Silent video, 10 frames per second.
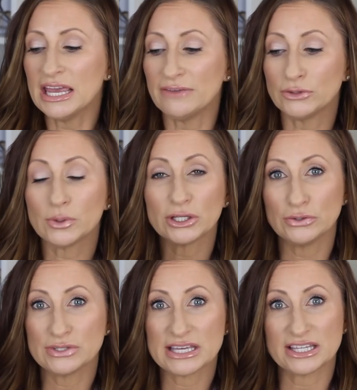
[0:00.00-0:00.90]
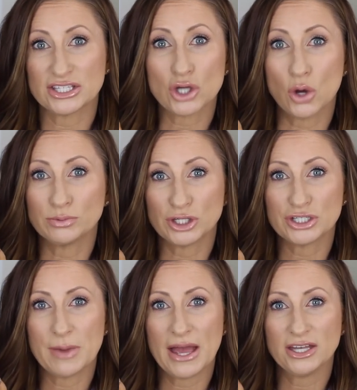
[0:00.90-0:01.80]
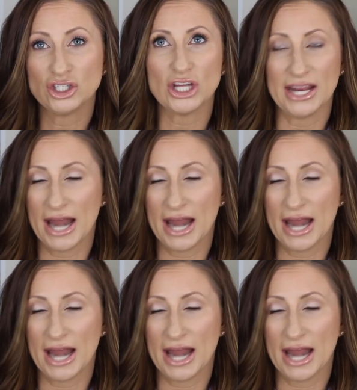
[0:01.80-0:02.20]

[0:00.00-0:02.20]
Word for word: If you are using the Sculptor sponge,